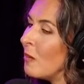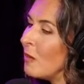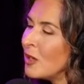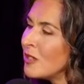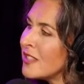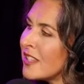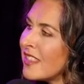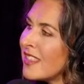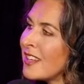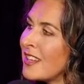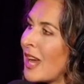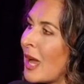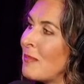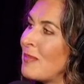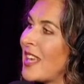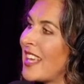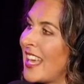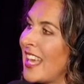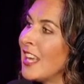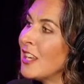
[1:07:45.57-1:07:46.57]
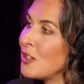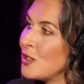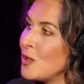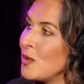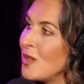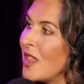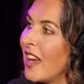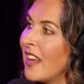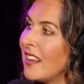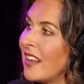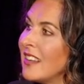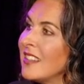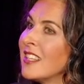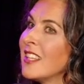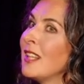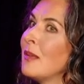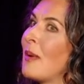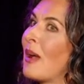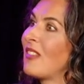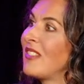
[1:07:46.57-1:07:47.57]
most of the time they can't do that
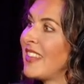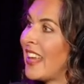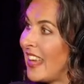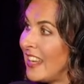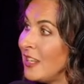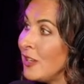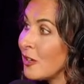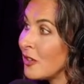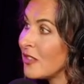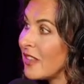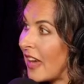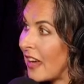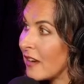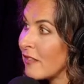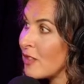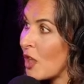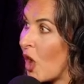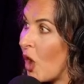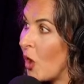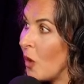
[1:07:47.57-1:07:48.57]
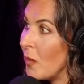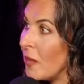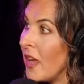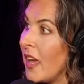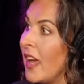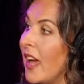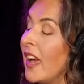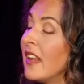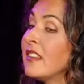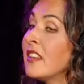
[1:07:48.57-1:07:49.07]
until about 10 years out of the home,